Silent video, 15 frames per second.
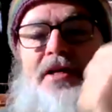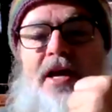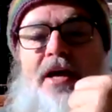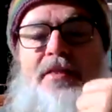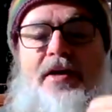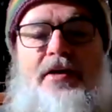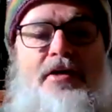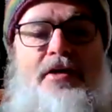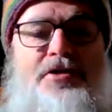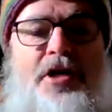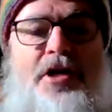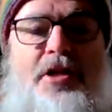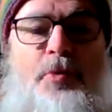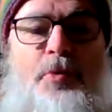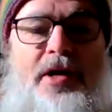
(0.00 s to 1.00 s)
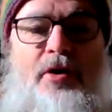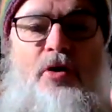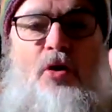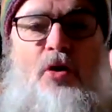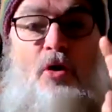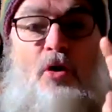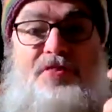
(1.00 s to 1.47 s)
together so that we're
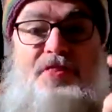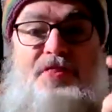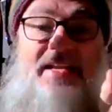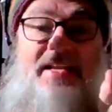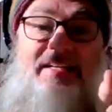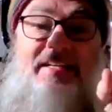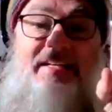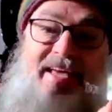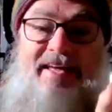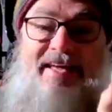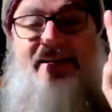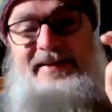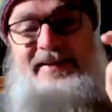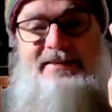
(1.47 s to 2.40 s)
authentic.